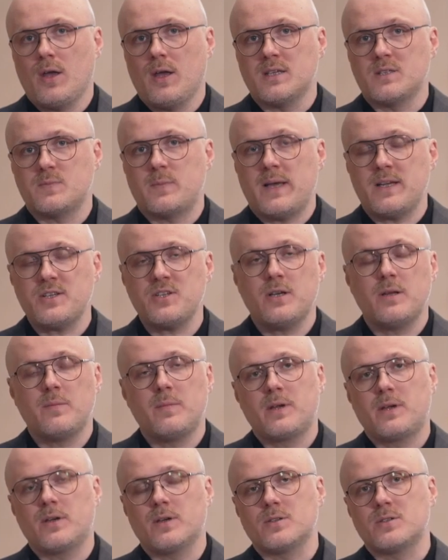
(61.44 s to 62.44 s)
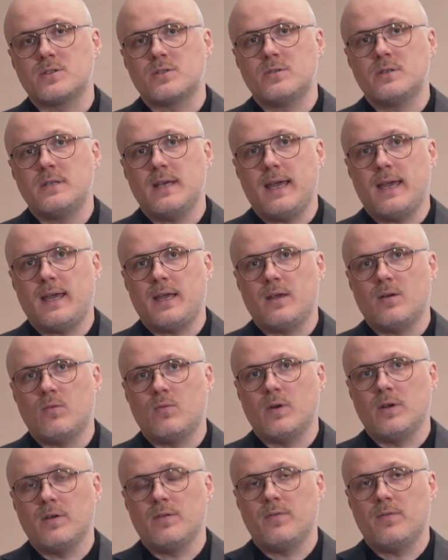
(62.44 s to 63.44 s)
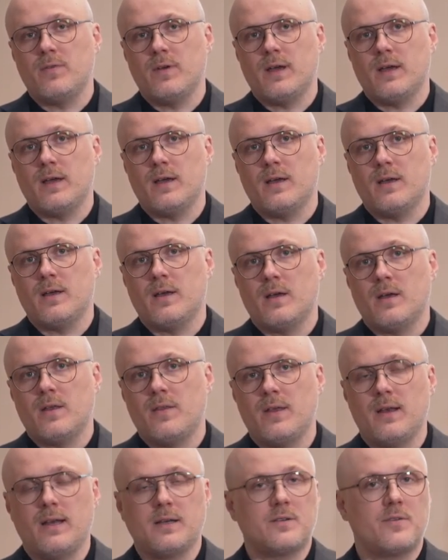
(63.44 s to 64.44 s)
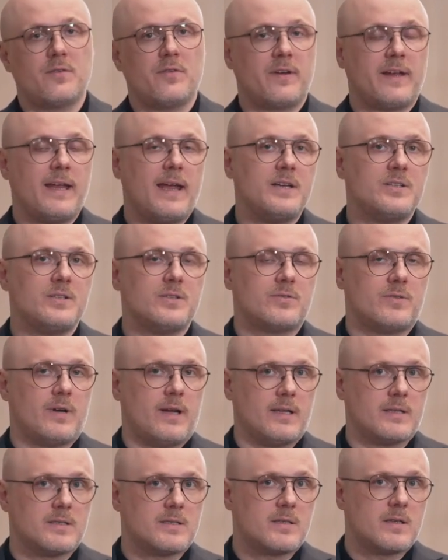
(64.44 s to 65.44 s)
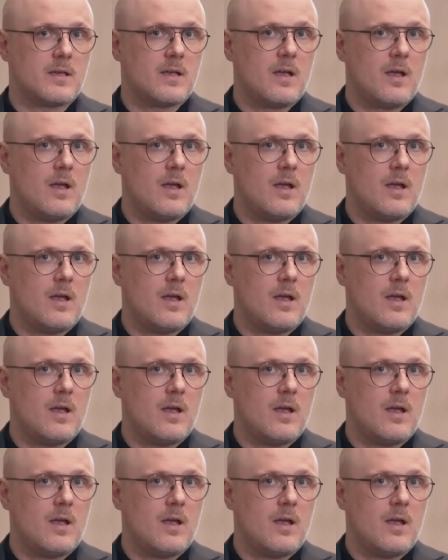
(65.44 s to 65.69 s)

Especially because today, with the electrification trends,